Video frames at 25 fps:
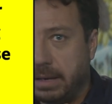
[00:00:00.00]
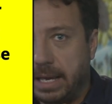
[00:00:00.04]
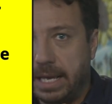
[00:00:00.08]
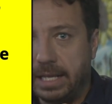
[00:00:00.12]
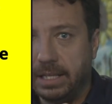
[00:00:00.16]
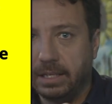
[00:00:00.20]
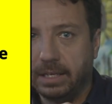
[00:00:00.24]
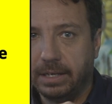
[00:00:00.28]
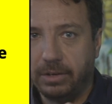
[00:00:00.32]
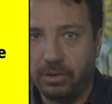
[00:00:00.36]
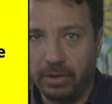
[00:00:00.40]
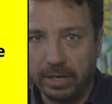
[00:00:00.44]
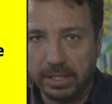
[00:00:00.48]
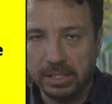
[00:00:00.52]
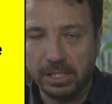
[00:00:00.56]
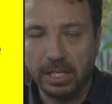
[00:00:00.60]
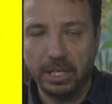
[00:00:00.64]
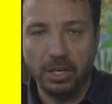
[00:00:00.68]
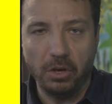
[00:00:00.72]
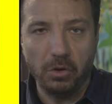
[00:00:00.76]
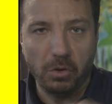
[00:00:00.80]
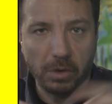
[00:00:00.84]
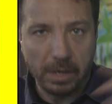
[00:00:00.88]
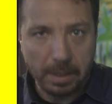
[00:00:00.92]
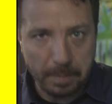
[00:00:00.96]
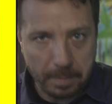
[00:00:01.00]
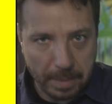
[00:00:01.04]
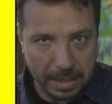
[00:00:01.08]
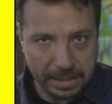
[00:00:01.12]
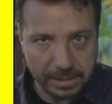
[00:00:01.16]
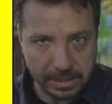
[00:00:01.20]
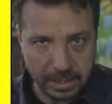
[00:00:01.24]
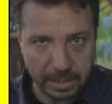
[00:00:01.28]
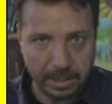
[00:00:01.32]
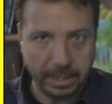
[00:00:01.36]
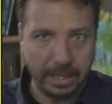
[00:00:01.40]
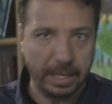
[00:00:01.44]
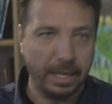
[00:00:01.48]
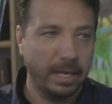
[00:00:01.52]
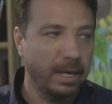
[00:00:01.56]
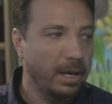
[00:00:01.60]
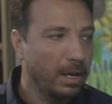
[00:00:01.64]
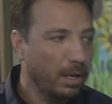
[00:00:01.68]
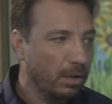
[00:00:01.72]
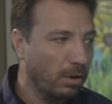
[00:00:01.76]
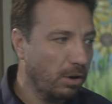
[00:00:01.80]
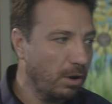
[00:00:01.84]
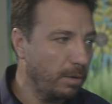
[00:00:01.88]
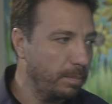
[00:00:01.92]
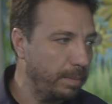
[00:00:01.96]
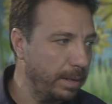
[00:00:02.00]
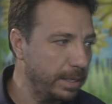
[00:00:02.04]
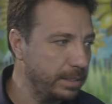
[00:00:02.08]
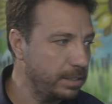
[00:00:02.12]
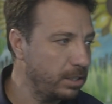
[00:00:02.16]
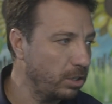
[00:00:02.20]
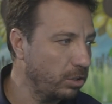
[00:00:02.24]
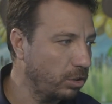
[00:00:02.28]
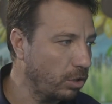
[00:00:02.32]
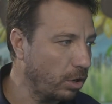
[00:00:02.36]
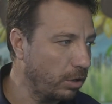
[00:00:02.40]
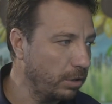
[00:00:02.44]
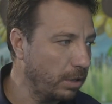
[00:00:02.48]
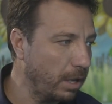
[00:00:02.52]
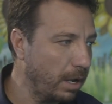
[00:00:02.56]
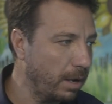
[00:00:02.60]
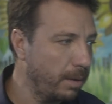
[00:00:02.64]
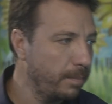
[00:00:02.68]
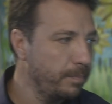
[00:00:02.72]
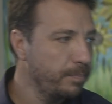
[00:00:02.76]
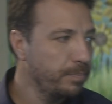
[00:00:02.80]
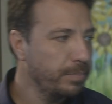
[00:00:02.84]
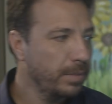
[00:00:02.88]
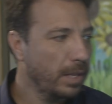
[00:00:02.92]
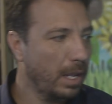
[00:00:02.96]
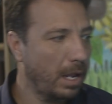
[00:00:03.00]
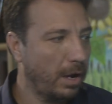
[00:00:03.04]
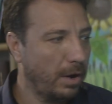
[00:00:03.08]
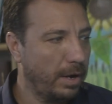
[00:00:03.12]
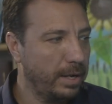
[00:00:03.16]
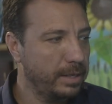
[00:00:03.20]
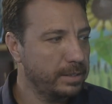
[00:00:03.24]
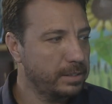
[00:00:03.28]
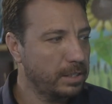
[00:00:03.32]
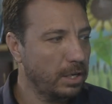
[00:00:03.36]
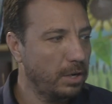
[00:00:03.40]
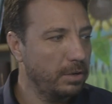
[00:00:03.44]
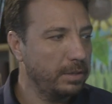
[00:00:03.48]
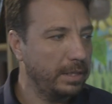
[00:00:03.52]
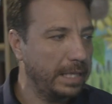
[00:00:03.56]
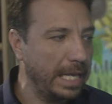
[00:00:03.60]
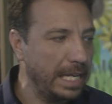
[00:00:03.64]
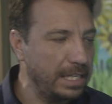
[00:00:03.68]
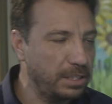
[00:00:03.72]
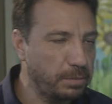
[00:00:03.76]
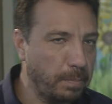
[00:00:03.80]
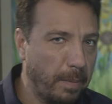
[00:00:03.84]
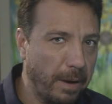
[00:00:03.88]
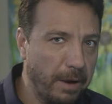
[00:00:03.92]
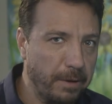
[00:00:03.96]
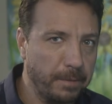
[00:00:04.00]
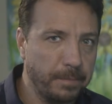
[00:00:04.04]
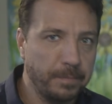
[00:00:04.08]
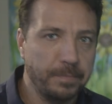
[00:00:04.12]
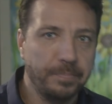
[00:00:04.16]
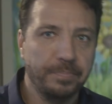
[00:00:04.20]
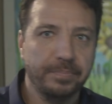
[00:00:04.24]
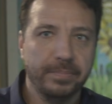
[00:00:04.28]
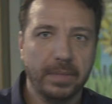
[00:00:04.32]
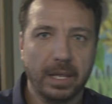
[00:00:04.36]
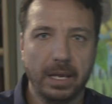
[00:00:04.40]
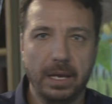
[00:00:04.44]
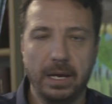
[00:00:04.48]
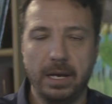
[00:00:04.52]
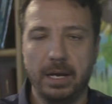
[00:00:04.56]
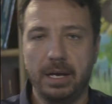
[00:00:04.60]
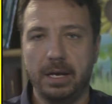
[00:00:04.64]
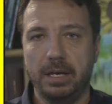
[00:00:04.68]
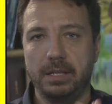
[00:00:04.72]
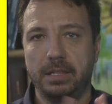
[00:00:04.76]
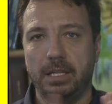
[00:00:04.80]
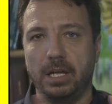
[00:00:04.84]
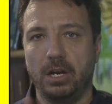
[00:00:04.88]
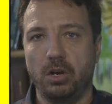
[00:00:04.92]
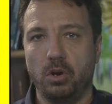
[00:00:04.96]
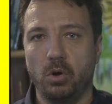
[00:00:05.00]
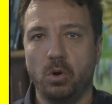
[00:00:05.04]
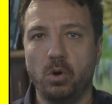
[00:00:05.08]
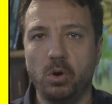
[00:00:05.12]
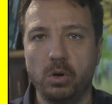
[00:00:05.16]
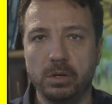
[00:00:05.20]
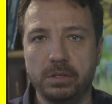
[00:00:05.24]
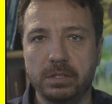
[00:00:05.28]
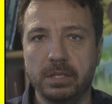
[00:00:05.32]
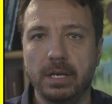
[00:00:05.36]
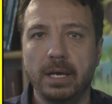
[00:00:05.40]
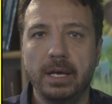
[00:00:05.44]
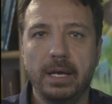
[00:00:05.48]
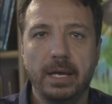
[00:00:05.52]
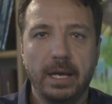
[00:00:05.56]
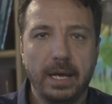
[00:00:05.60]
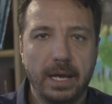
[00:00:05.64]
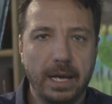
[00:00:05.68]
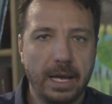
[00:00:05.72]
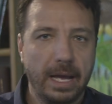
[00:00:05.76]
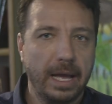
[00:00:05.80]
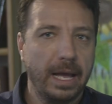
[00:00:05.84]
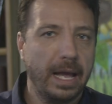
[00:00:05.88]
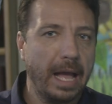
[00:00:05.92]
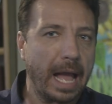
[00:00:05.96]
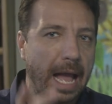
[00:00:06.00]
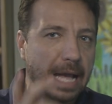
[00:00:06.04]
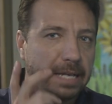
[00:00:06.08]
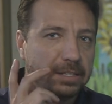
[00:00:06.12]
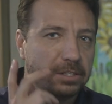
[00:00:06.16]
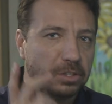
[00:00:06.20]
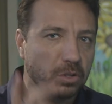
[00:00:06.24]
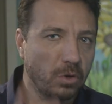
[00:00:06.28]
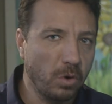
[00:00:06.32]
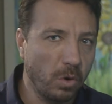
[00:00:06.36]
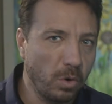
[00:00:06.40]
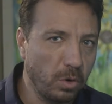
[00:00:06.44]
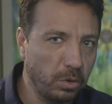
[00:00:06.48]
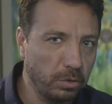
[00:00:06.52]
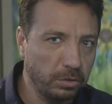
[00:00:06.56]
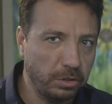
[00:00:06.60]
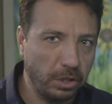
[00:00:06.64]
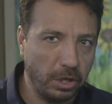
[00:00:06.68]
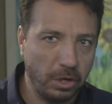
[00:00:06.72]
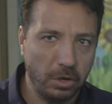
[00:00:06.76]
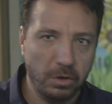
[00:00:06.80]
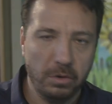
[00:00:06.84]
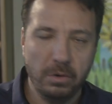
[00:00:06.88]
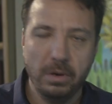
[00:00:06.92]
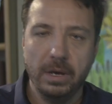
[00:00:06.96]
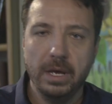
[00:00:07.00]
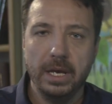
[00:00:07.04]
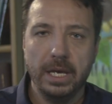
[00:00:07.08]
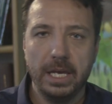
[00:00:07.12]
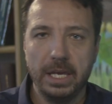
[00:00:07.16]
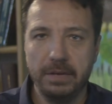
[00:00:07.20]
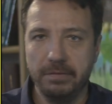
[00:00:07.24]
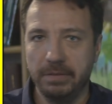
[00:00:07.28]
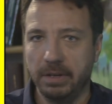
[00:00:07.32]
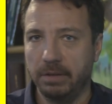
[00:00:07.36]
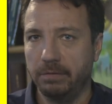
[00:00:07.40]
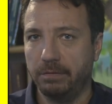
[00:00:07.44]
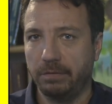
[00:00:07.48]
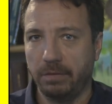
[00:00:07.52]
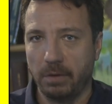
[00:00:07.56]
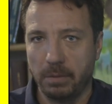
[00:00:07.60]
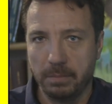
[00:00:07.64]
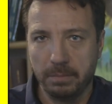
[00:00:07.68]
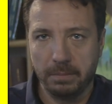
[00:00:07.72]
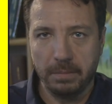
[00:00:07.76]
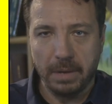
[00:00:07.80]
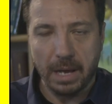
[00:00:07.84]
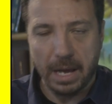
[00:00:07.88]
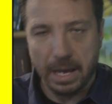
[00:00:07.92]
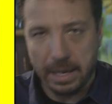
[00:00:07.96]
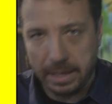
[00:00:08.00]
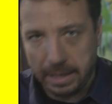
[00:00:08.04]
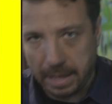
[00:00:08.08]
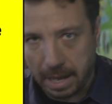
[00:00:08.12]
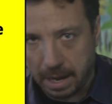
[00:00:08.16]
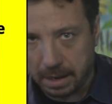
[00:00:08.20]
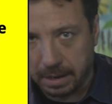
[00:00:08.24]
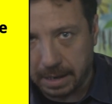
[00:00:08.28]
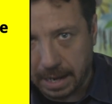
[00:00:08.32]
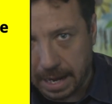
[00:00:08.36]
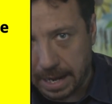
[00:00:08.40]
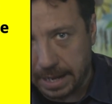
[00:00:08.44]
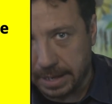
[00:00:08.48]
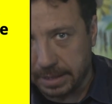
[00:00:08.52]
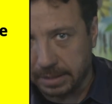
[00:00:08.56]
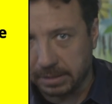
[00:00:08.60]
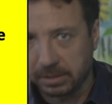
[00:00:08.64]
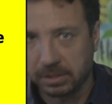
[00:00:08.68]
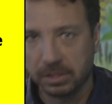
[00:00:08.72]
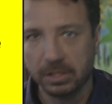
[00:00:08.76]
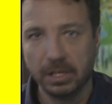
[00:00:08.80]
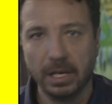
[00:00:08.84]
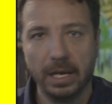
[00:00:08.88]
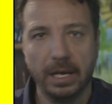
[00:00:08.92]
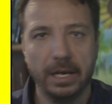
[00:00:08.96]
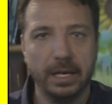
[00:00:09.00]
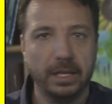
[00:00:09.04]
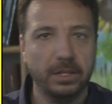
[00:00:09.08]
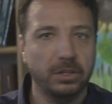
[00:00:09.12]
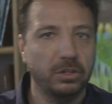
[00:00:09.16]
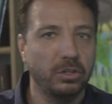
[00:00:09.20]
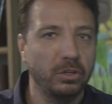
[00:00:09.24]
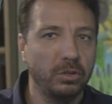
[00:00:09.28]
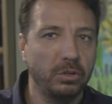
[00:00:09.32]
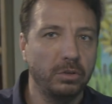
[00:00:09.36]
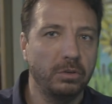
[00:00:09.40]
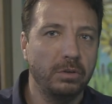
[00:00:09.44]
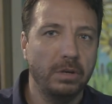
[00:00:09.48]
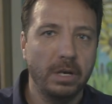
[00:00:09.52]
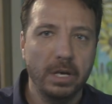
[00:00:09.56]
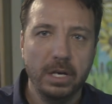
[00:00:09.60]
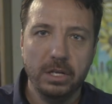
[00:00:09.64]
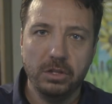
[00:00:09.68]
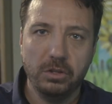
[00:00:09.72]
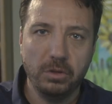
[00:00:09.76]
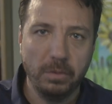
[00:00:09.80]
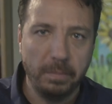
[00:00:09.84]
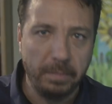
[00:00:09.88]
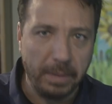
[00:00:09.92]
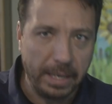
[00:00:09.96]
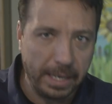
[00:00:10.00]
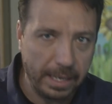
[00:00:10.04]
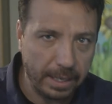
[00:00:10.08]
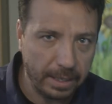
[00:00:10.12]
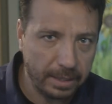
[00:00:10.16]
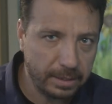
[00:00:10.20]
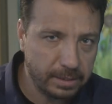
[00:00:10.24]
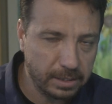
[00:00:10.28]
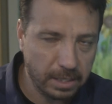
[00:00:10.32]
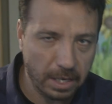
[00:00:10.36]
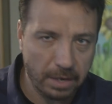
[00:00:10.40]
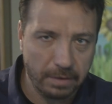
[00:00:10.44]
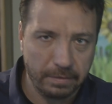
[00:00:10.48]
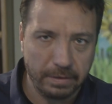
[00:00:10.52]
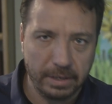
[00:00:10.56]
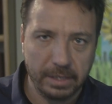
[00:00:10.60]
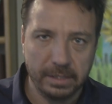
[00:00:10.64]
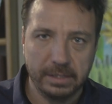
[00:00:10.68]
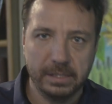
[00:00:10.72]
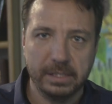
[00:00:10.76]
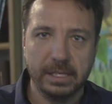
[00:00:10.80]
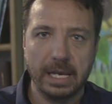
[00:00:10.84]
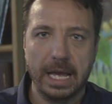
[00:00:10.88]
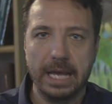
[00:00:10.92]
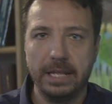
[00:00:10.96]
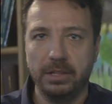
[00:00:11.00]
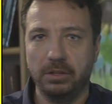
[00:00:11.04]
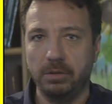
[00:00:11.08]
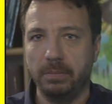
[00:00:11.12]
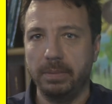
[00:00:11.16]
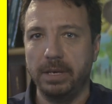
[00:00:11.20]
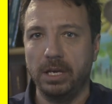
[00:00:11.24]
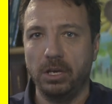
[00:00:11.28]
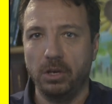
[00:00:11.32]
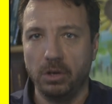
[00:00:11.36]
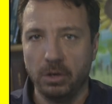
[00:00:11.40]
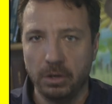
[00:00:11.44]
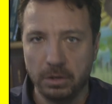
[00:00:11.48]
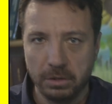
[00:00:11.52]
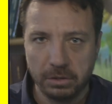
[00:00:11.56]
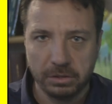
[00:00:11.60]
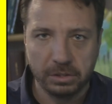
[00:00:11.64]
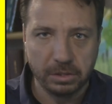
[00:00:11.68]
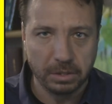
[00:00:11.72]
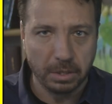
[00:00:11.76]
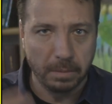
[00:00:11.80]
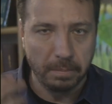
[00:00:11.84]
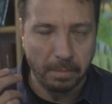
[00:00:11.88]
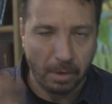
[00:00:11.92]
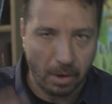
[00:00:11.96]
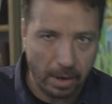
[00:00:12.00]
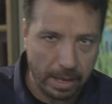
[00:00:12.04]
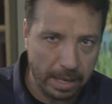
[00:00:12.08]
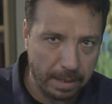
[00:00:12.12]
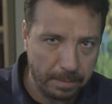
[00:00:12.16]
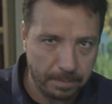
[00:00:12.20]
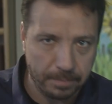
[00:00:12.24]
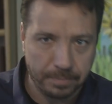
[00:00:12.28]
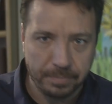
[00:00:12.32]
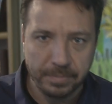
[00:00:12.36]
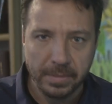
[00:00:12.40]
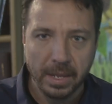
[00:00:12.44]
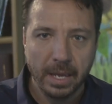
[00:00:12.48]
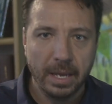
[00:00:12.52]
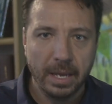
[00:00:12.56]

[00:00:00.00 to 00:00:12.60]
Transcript: increasing your capacity. God bless you, Tonya. All right, so Despo, uh, the Lord uh, has called you even from a young age uh, to to be in his service and to be used by him